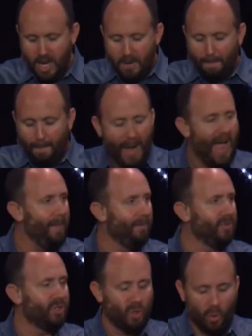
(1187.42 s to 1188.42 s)

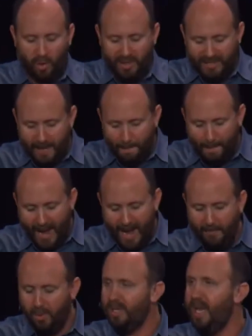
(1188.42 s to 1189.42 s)
Bible stories and
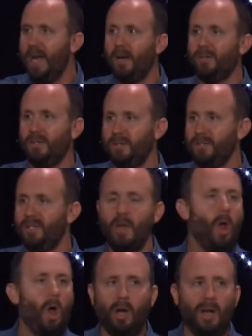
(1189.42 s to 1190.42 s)
Bible characters
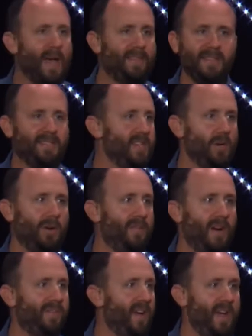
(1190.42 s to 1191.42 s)
are not the center of
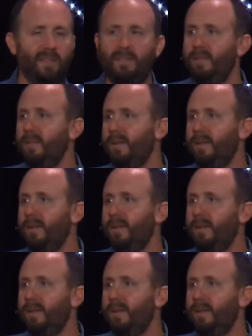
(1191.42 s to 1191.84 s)
our faith.